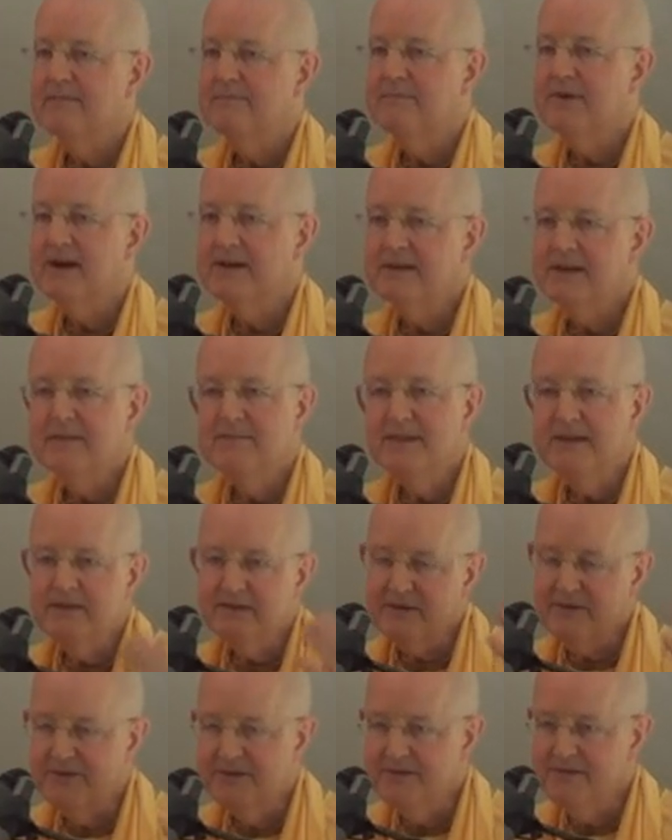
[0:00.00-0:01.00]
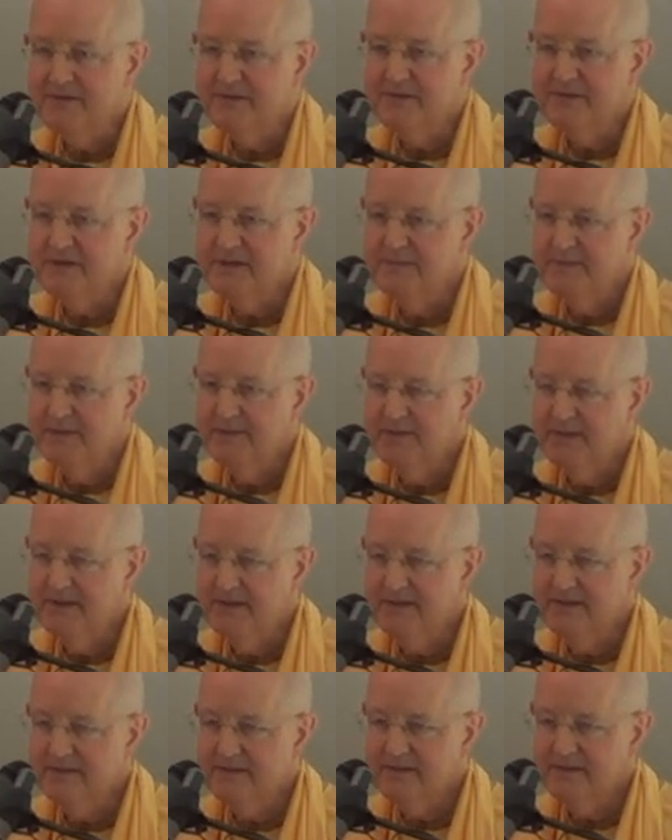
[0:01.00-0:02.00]
Bhakti means Krishna is to be
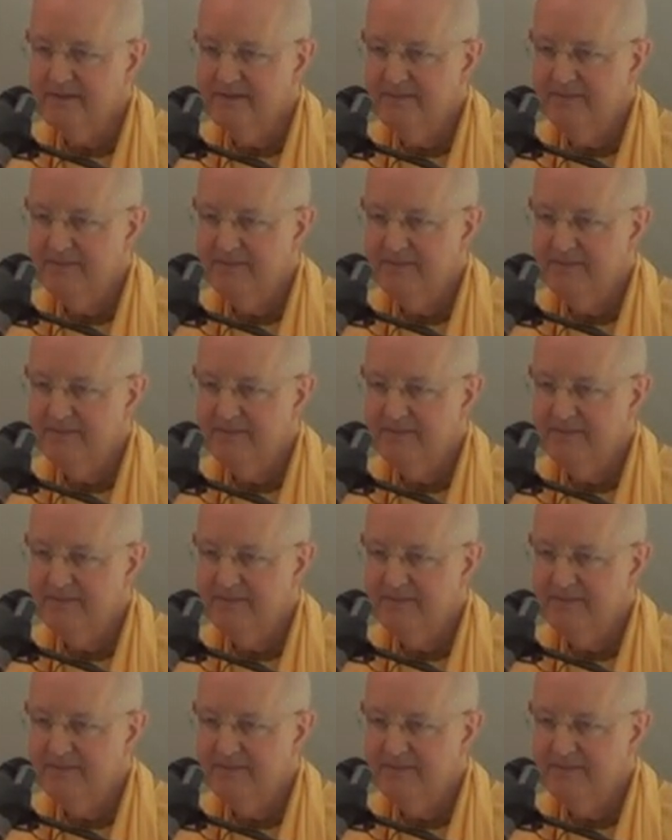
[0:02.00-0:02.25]
pleased.